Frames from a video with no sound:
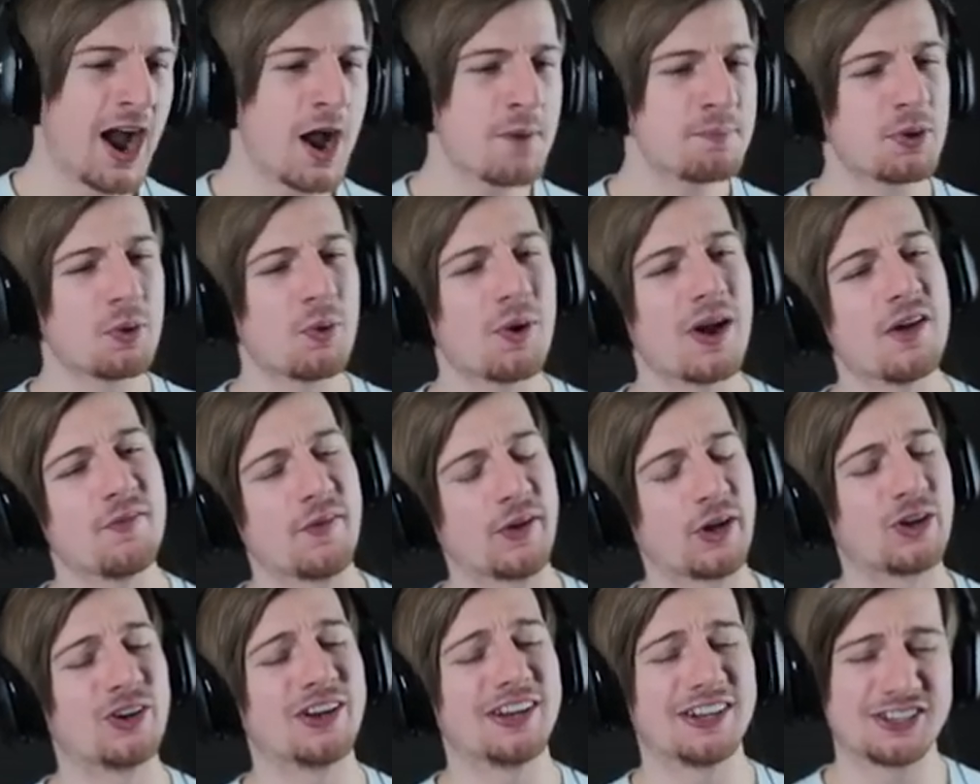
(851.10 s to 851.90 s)
I hope you all have
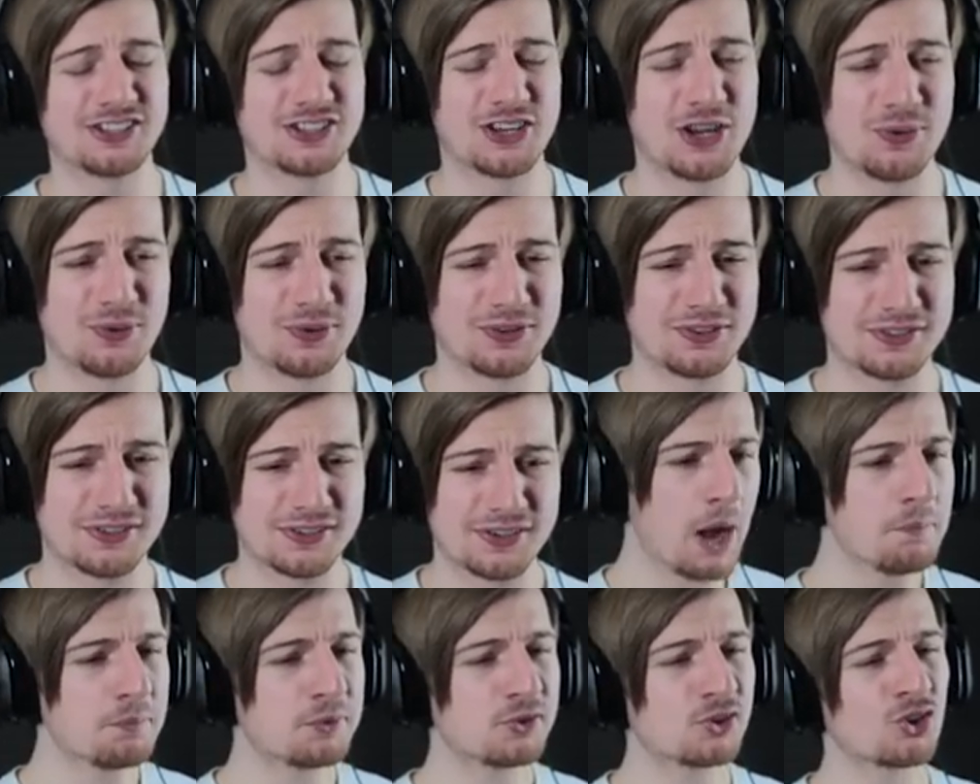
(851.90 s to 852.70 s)
a good
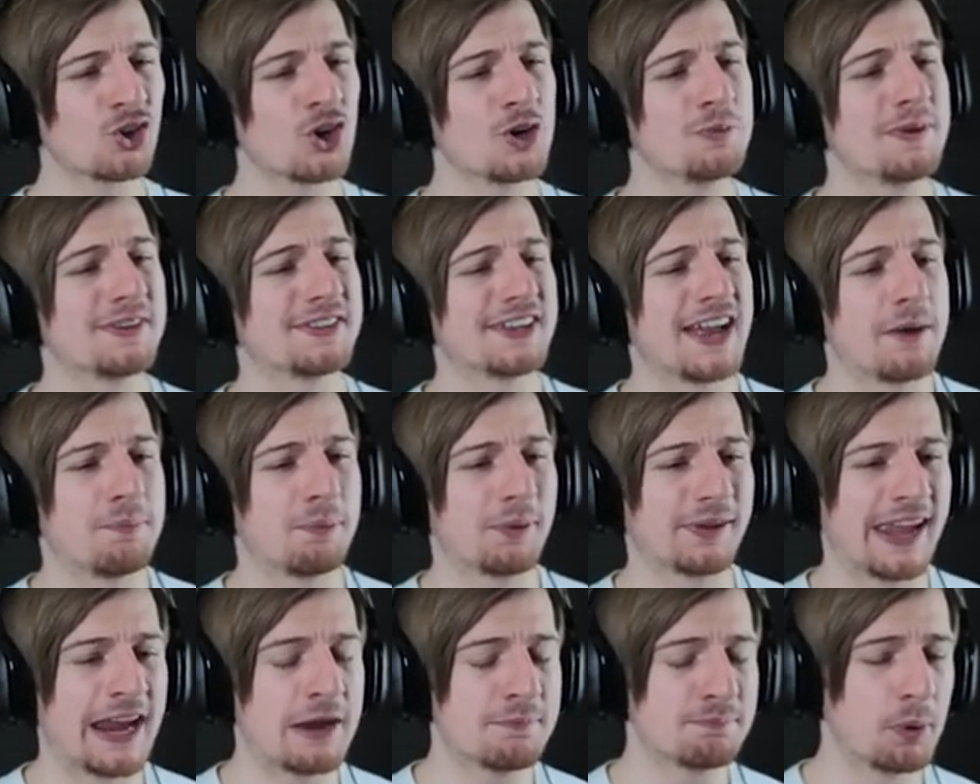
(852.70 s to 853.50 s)
excuse. I'm sorry, Miss
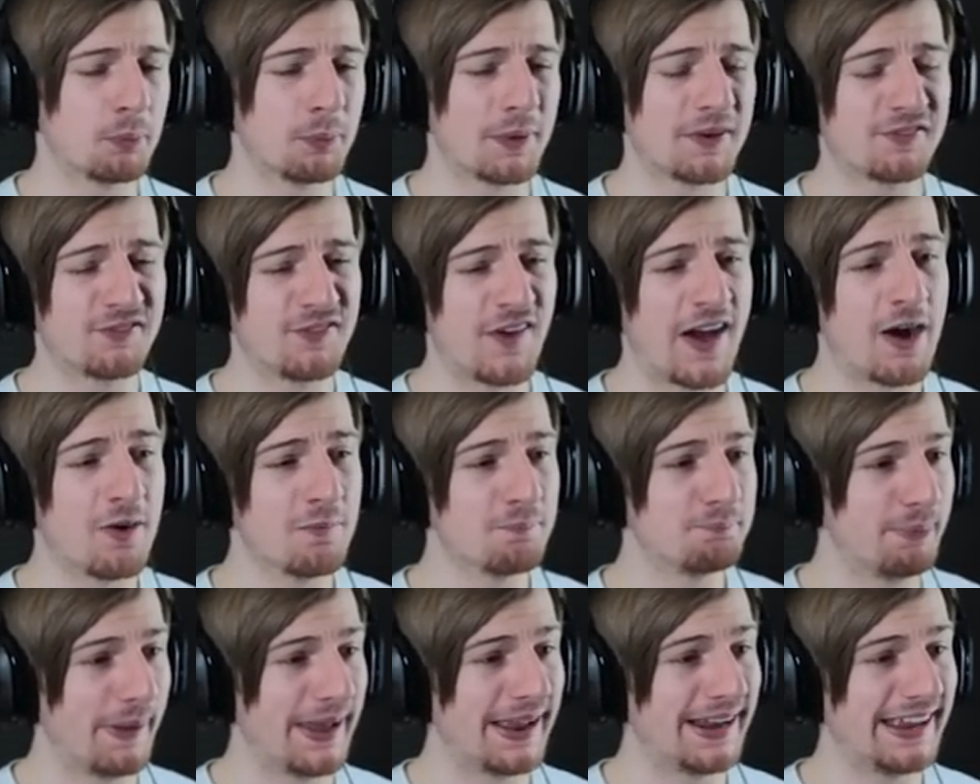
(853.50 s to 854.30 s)
Applegate, but we
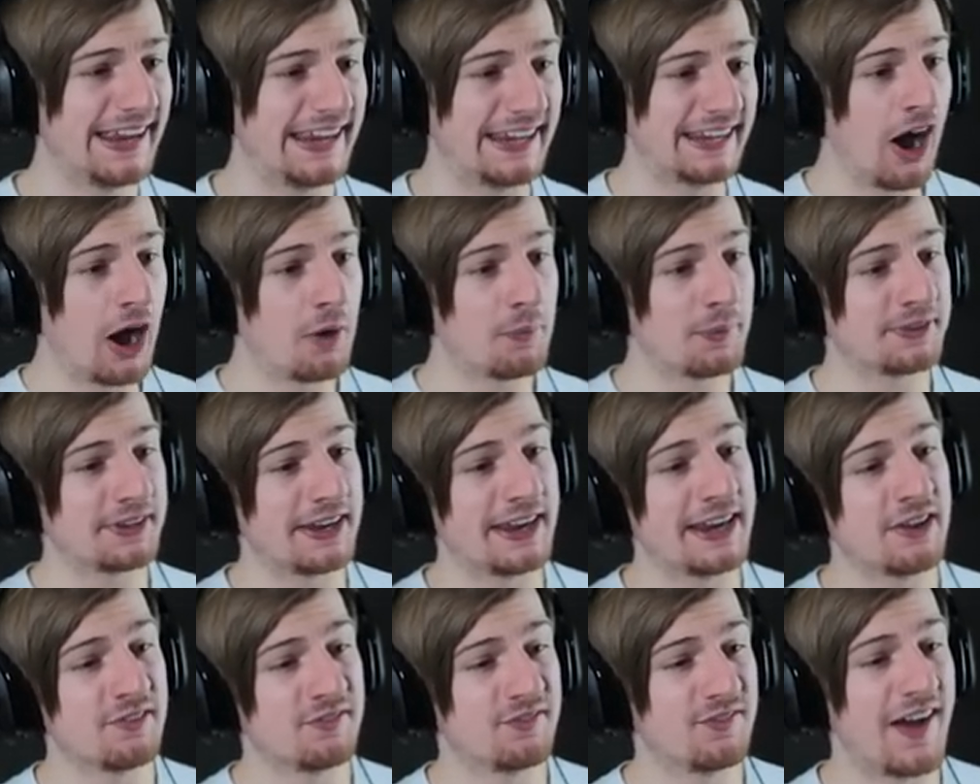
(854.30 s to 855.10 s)
found Billy. I was
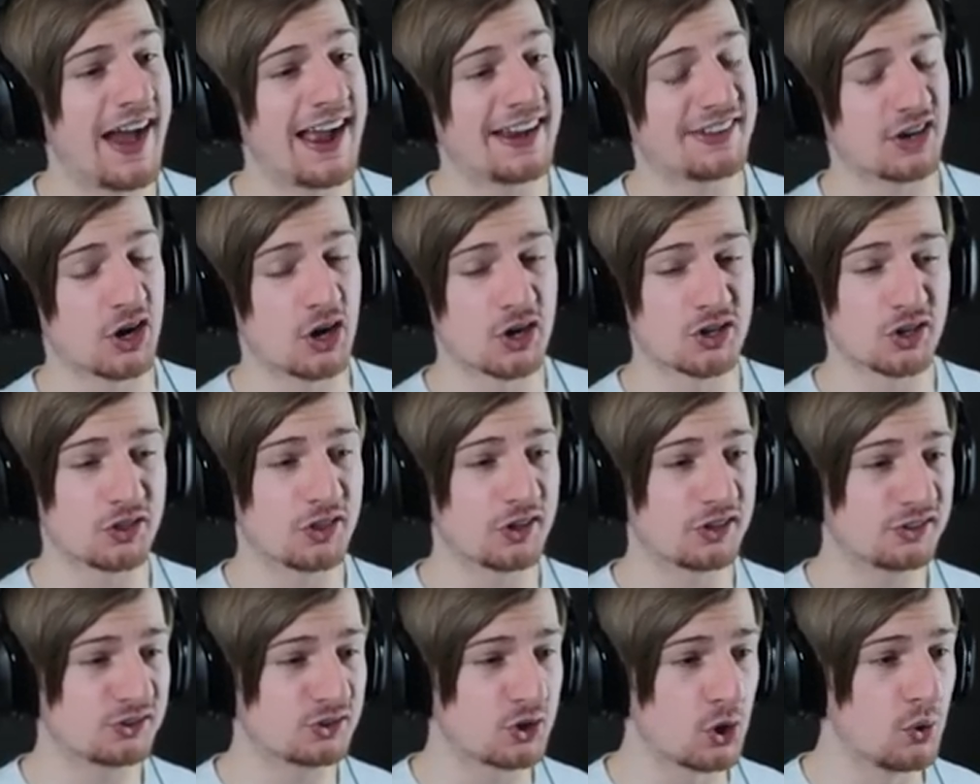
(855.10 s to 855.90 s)
in a vat under
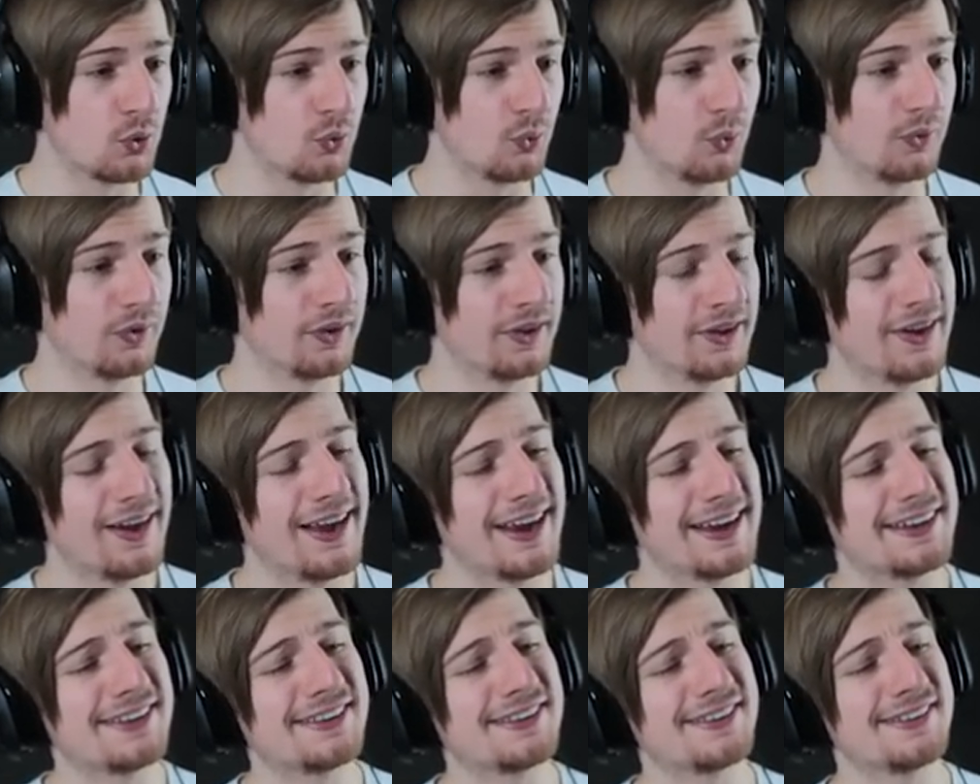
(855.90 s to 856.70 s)
the school.
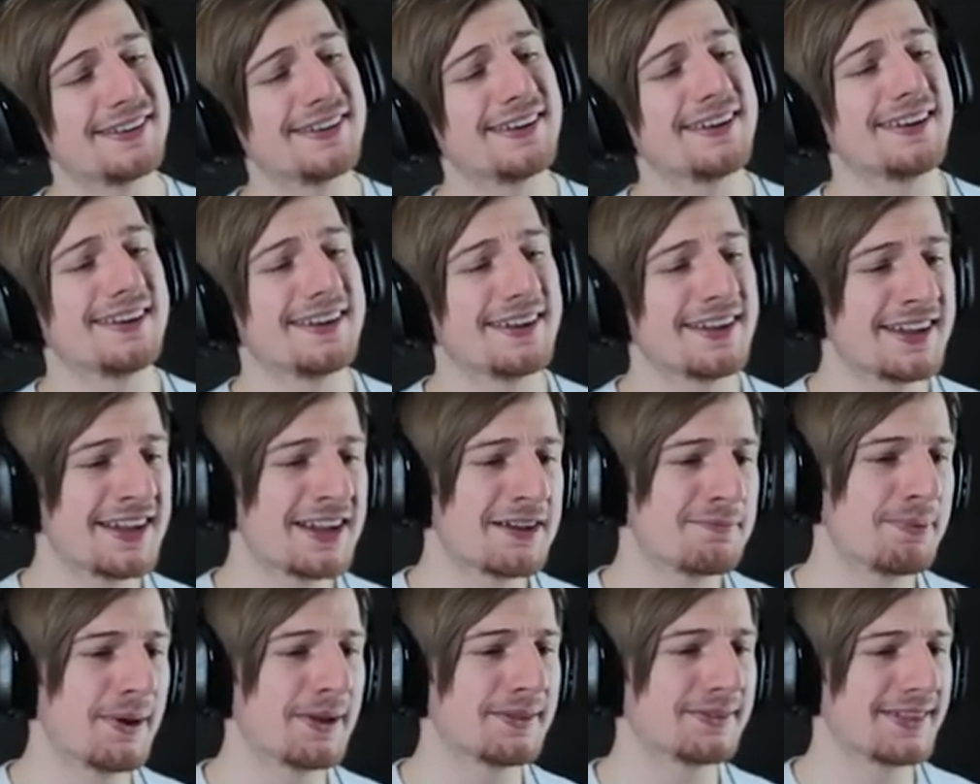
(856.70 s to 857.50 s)
I see.
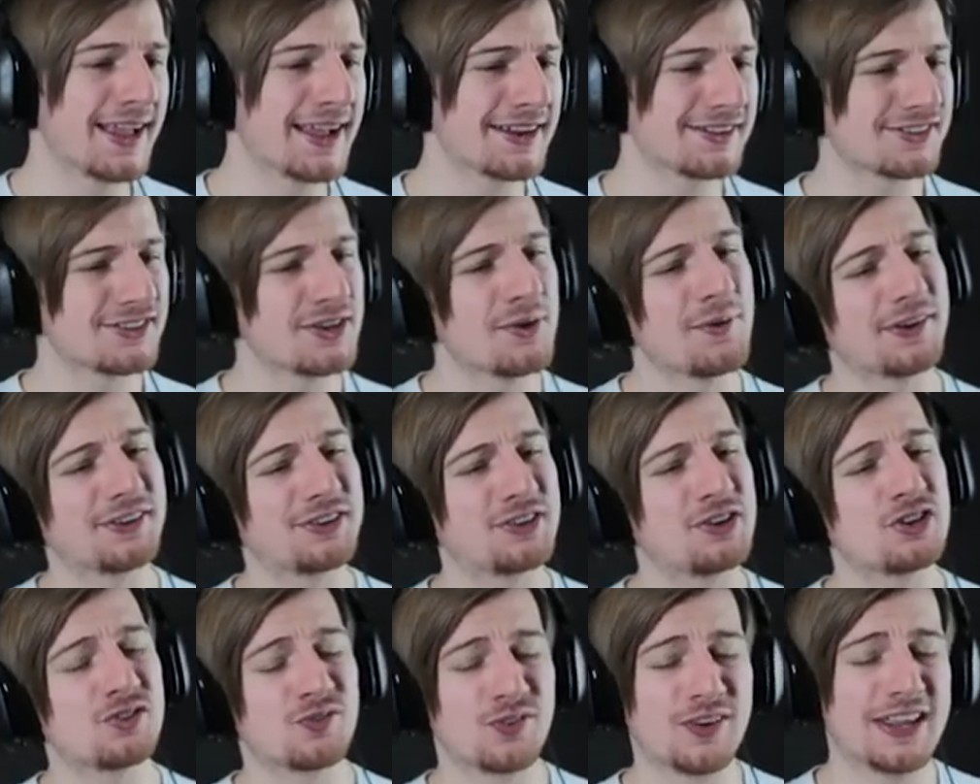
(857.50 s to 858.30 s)
But that's no
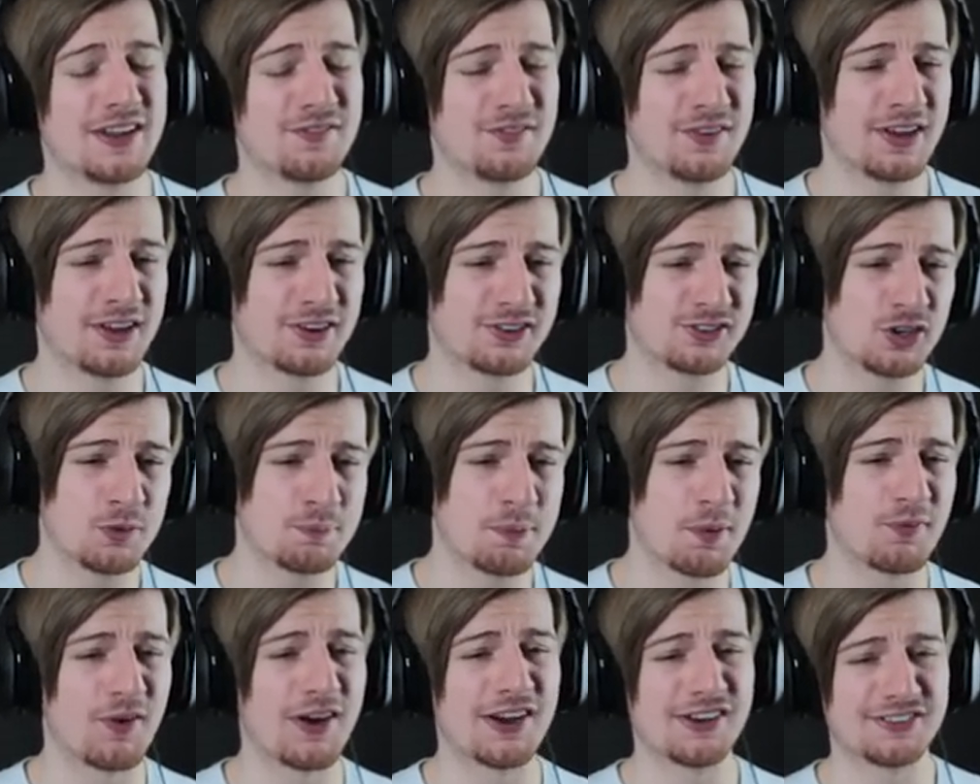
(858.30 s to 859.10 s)
excuse for leaving a
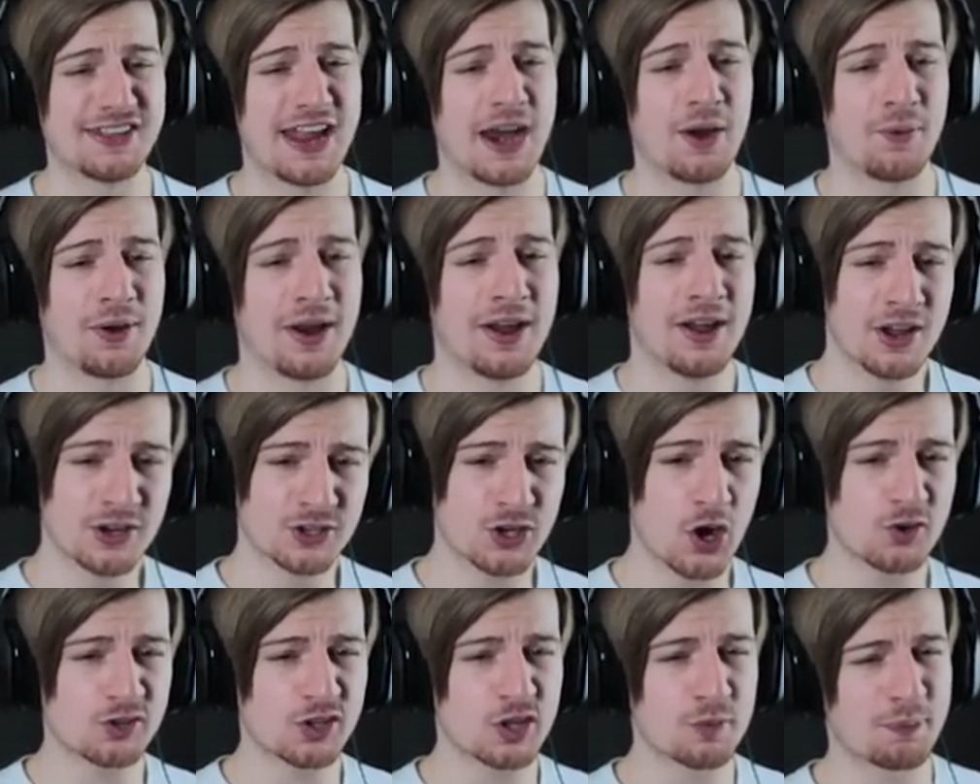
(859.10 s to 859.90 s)
supervised area.
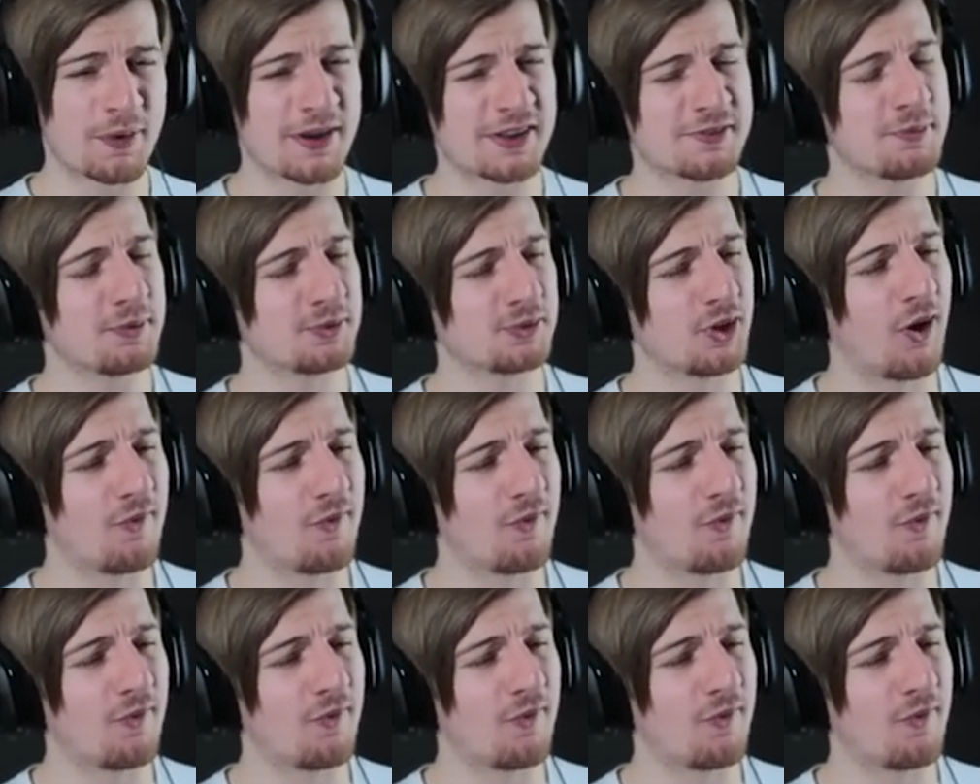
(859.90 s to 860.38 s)
Go to the principal's